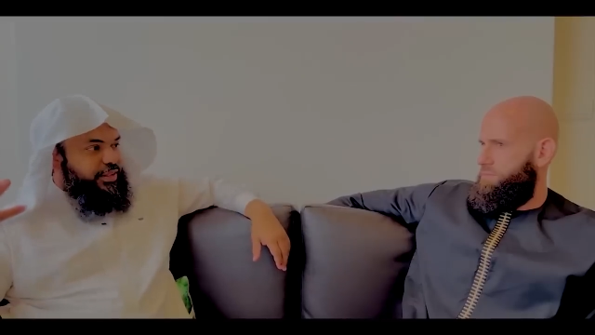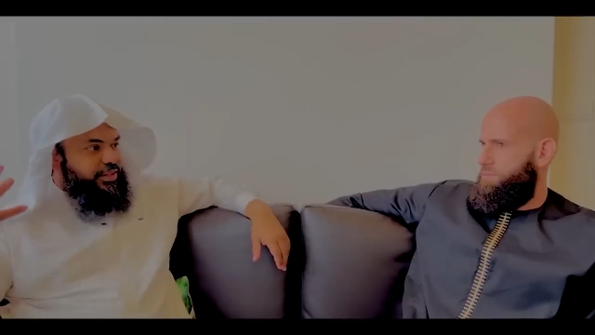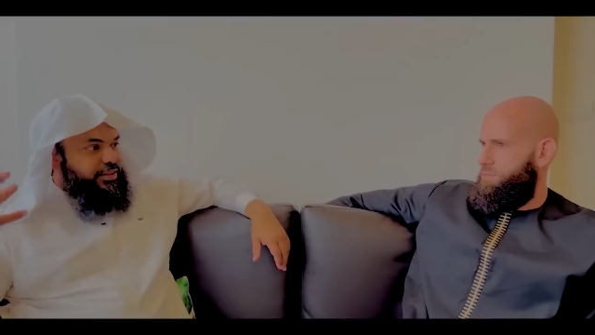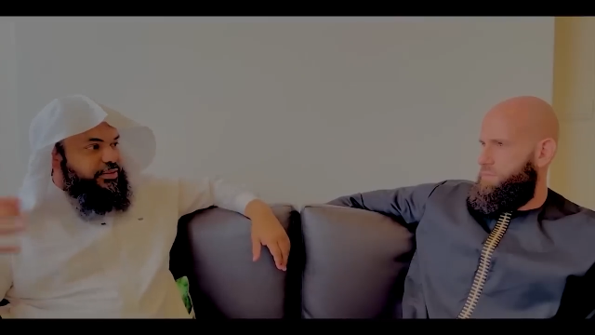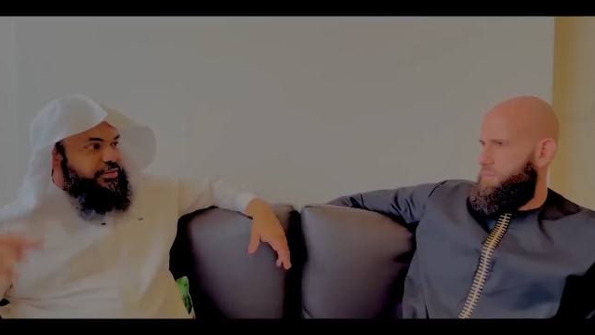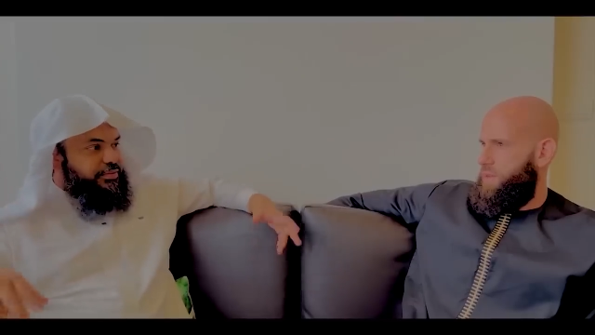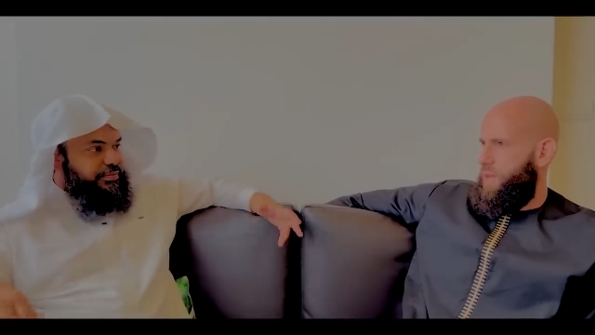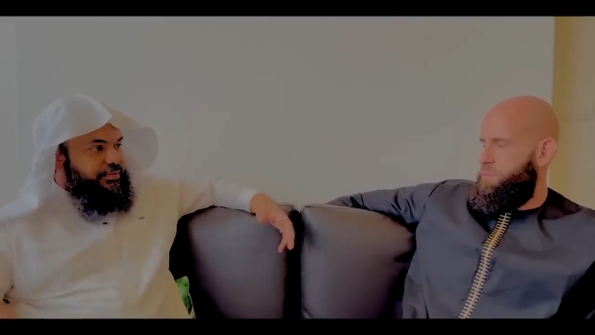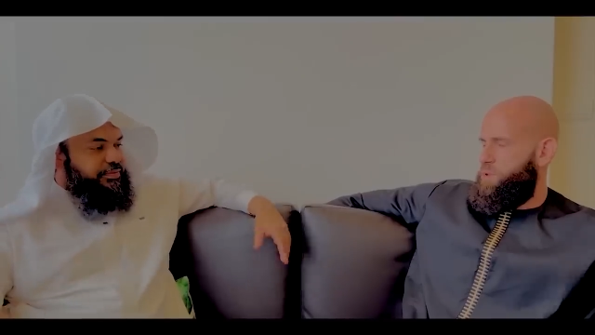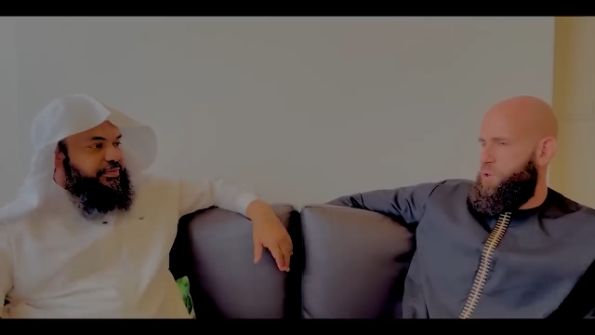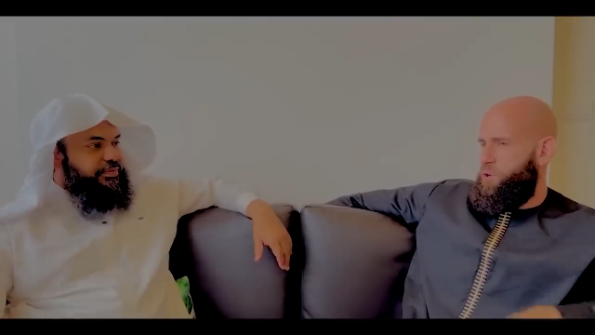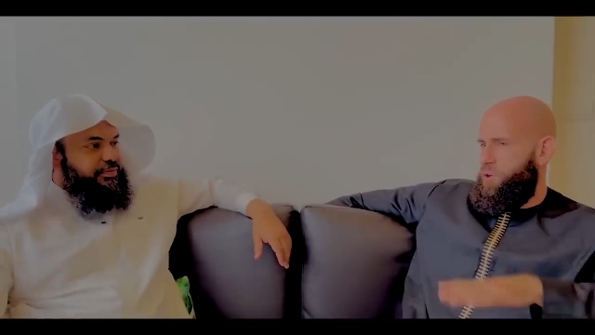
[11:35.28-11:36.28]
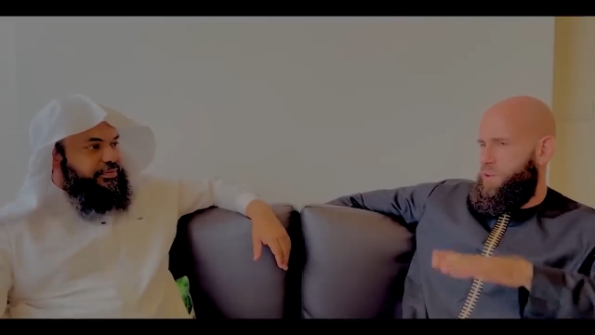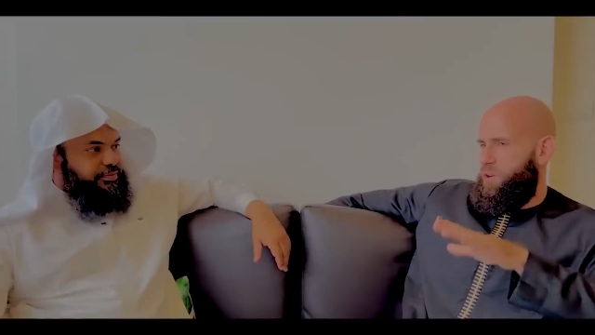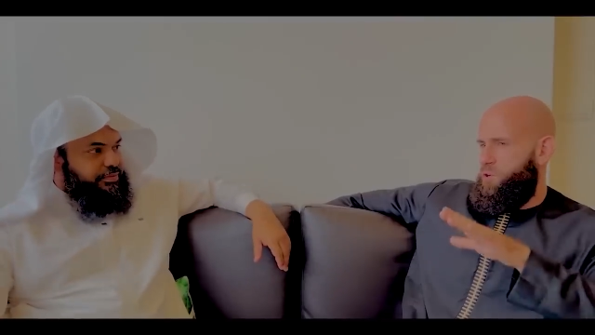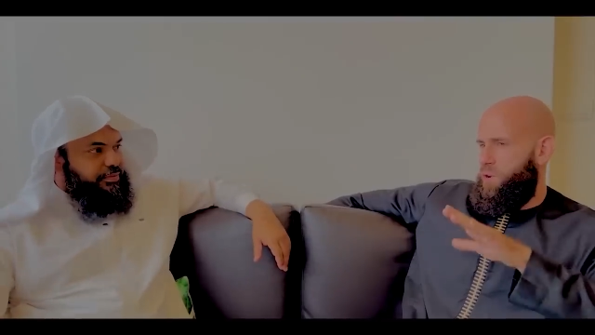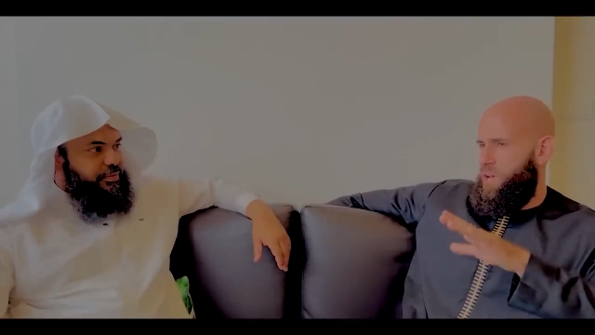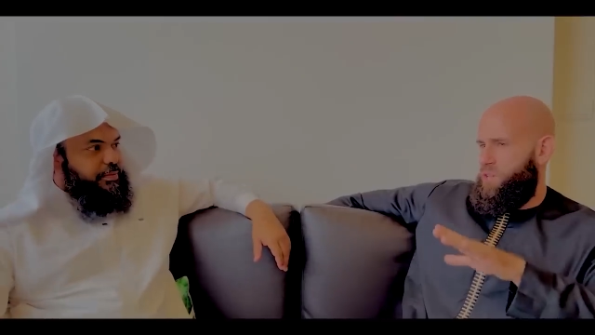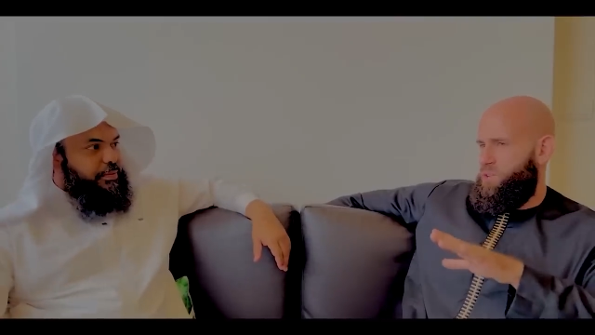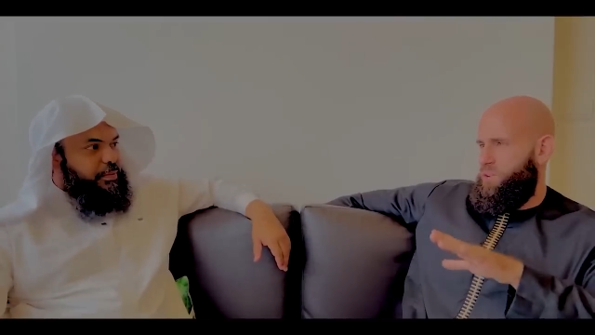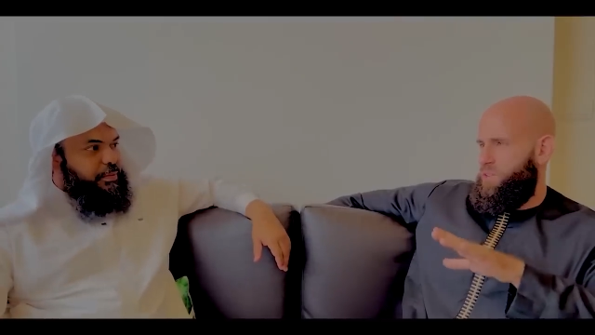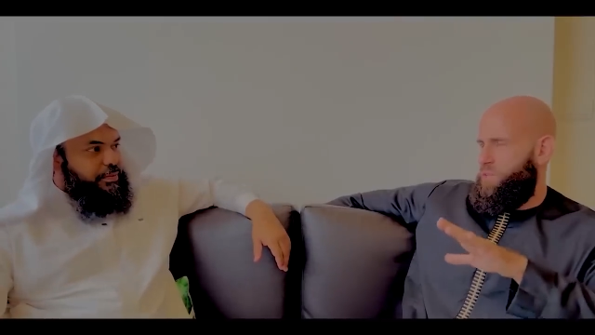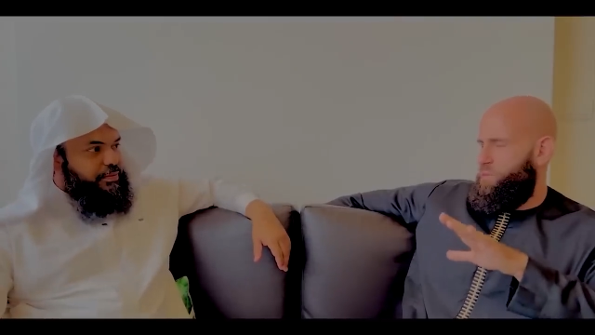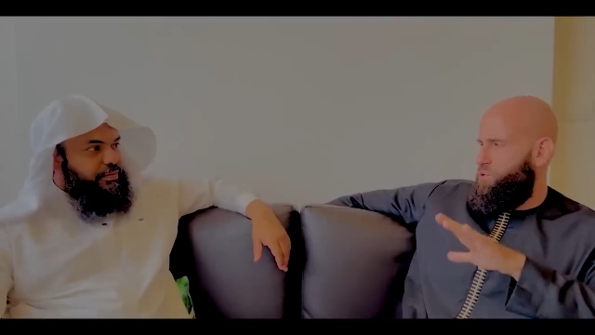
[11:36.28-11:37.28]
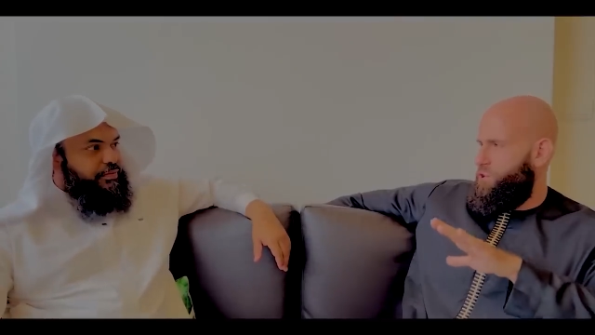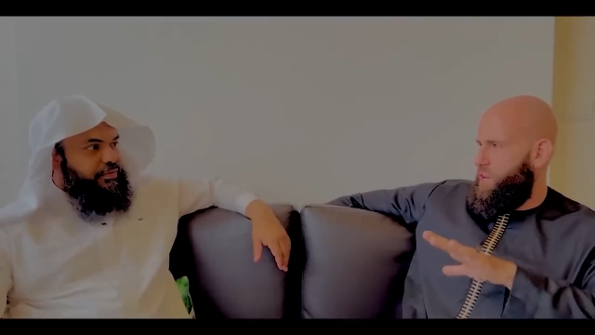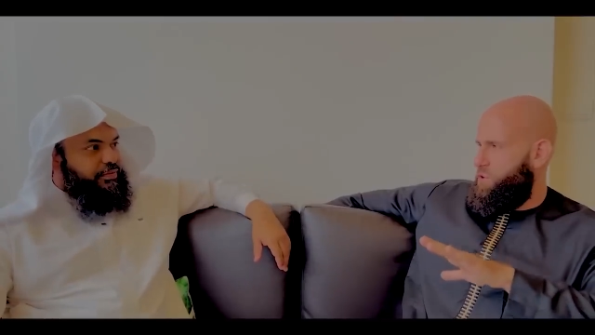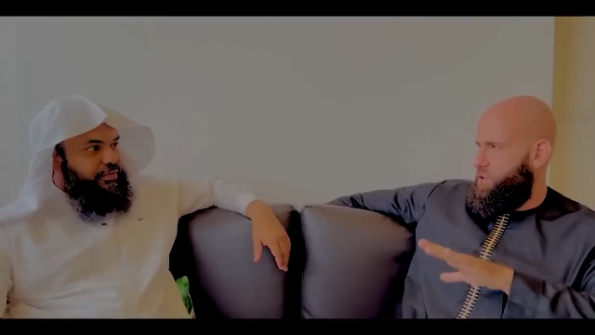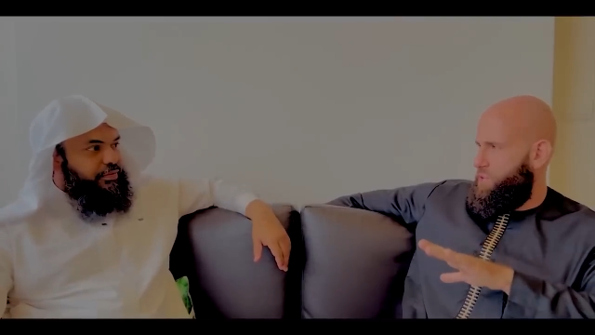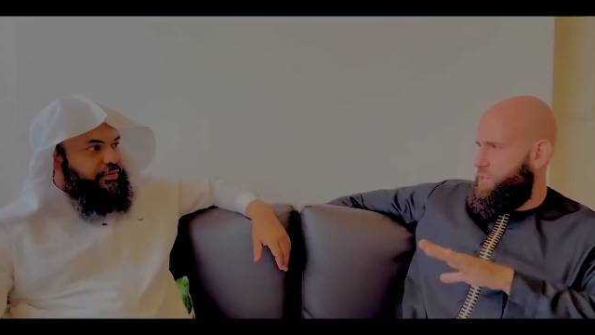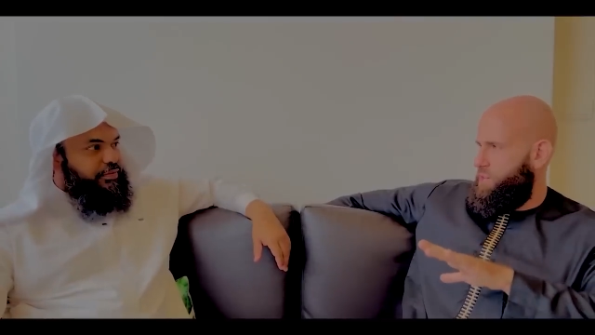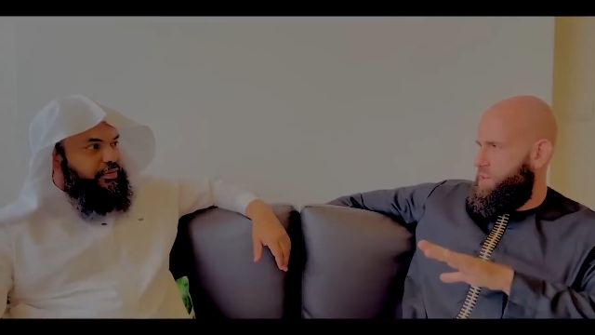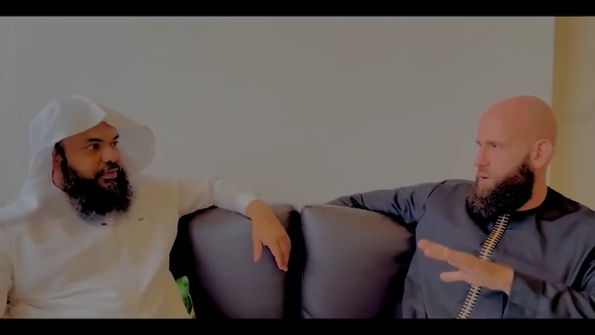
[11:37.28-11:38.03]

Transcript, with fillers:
Speaker 1: right? Absolutely. Cholesterol is the precursor